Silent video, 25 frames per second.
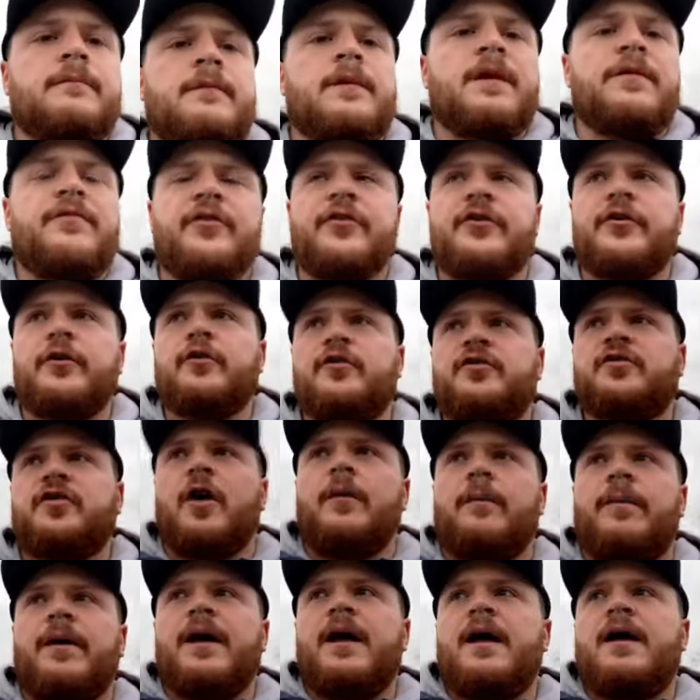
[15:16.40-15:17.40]
If you do
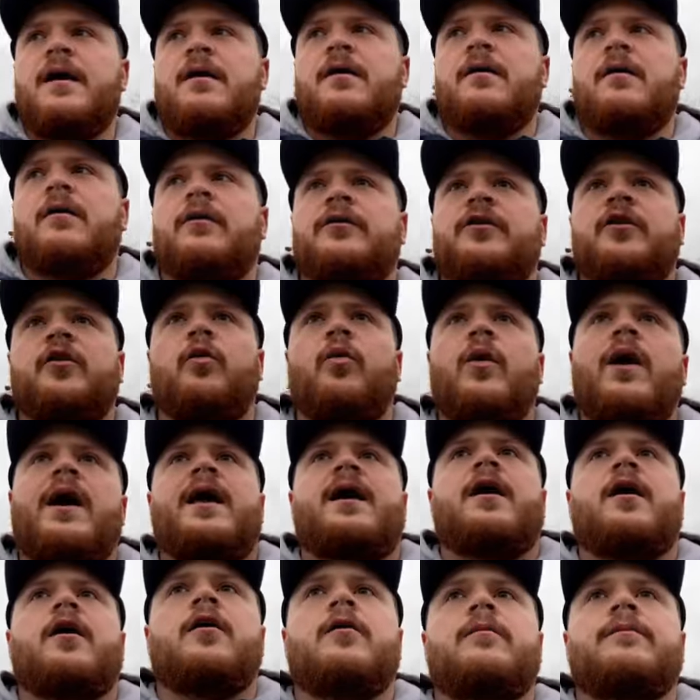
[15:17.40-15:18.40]
stop here on your way
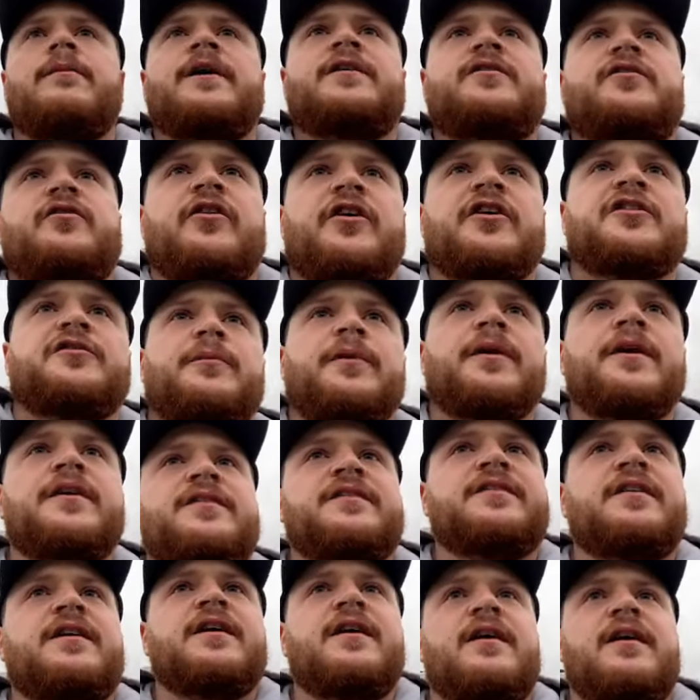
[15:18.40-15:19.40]
home this
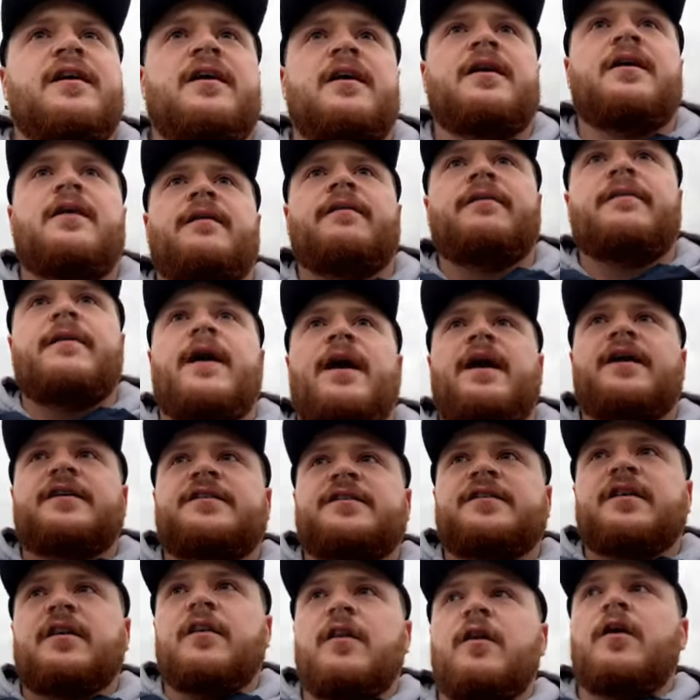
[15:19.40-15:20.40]
Christmas,
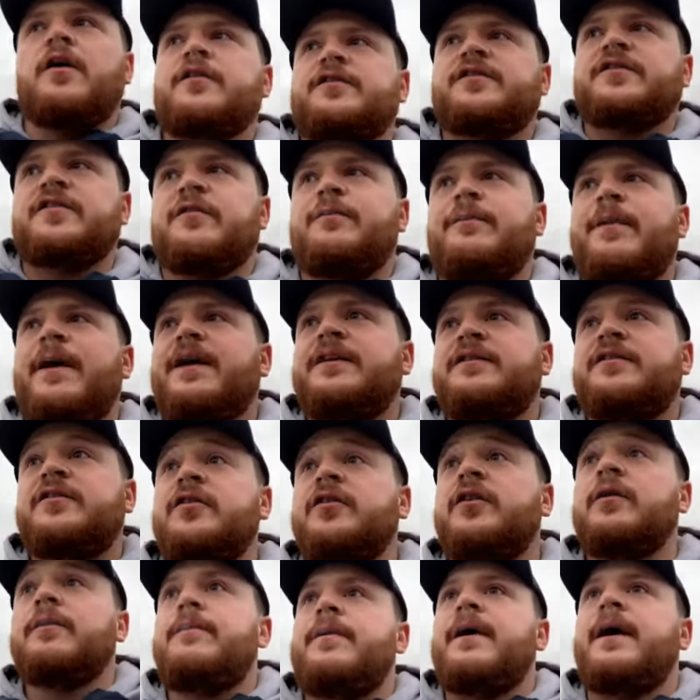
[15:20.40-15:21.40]
there's lots of bits
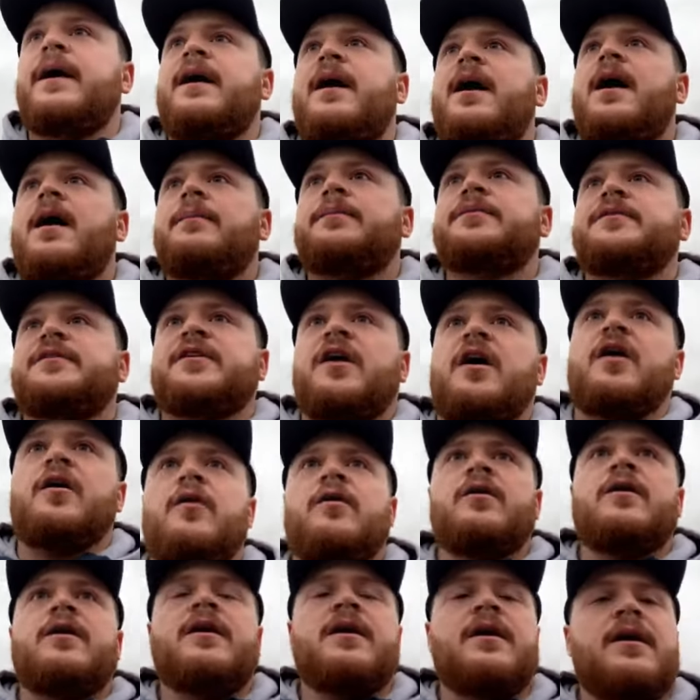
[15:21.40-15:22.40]
you can pick up. So
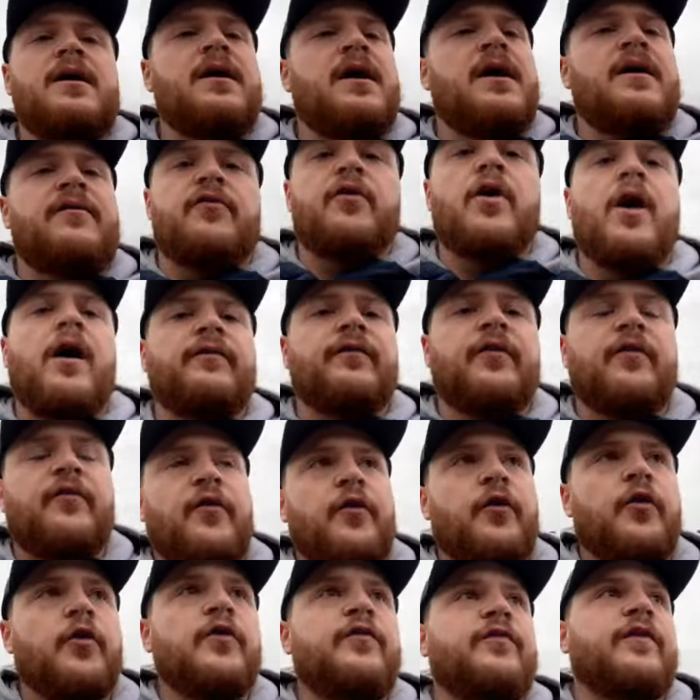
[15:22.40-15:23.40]
if you're after
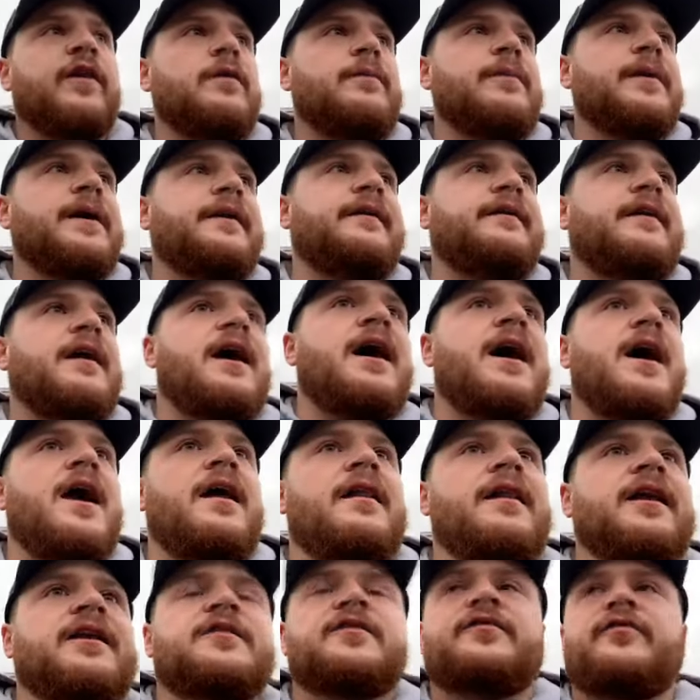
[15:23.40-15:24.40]
food for the big
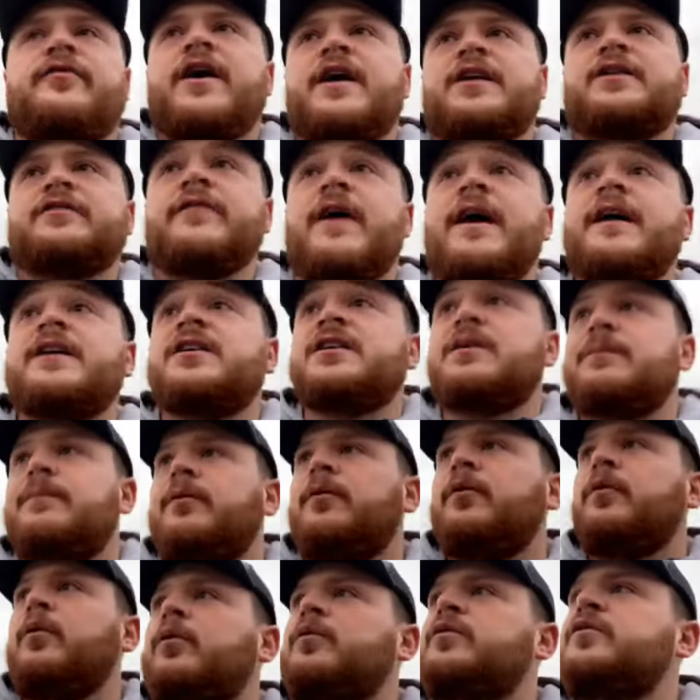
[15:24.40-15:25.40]
day, there's fresh
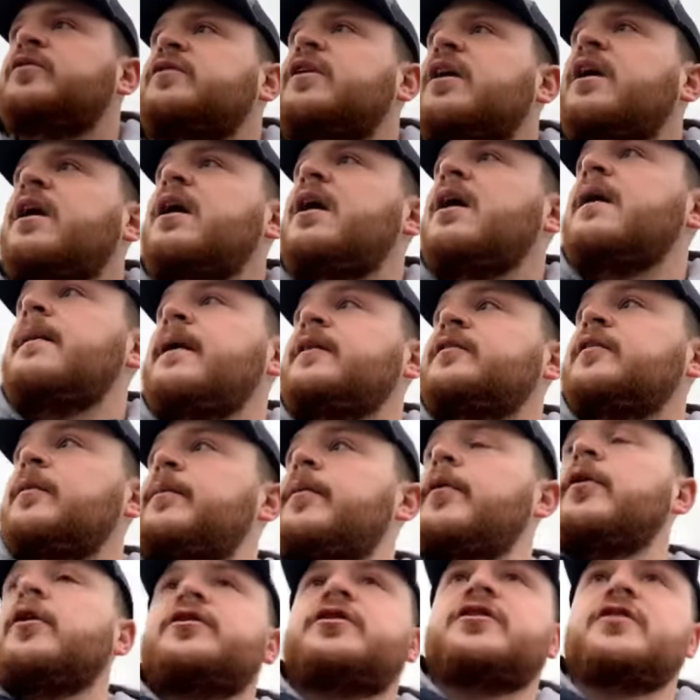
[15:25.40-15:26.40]
vegetables, there's a
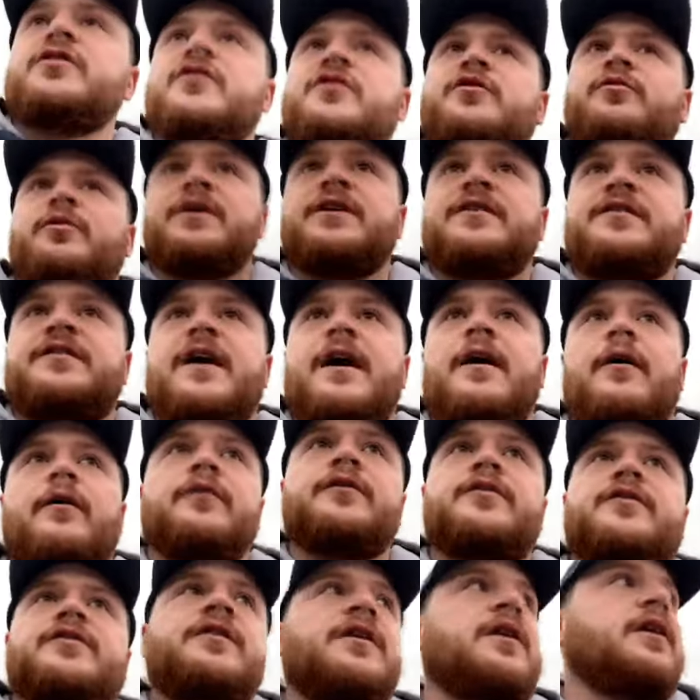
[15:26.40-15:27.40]
butcher's which
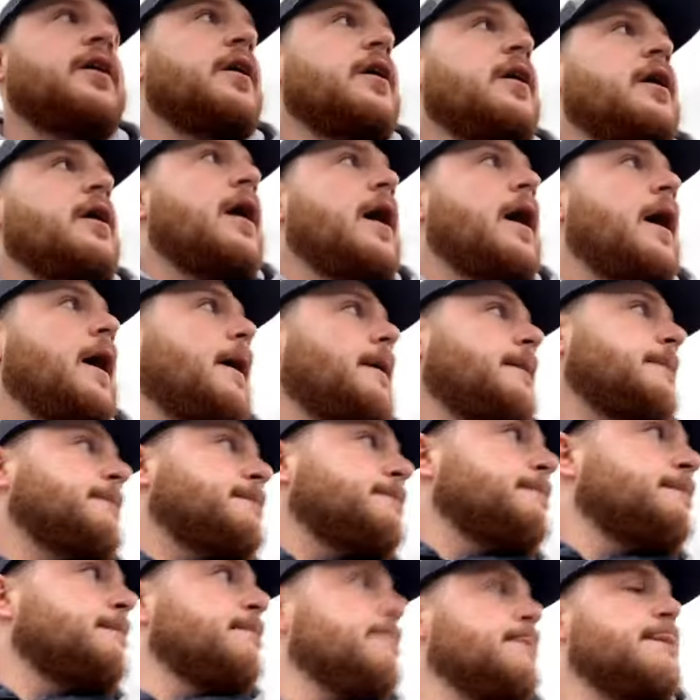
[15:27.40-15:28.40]
sells
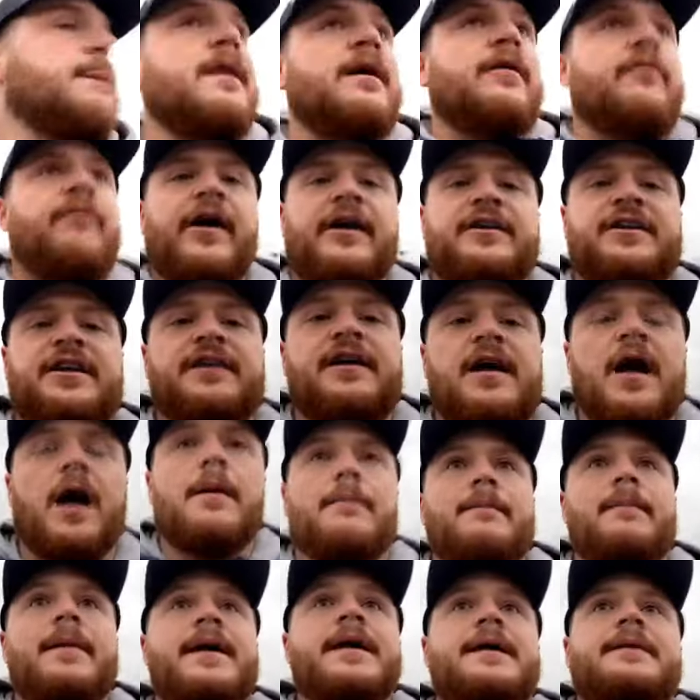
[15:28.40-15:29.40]
freshly
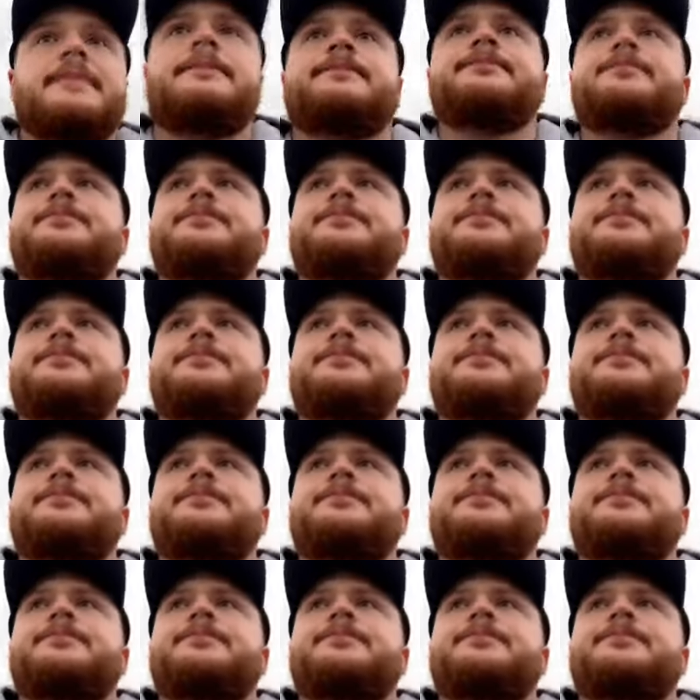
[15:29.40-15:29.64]
cut meat,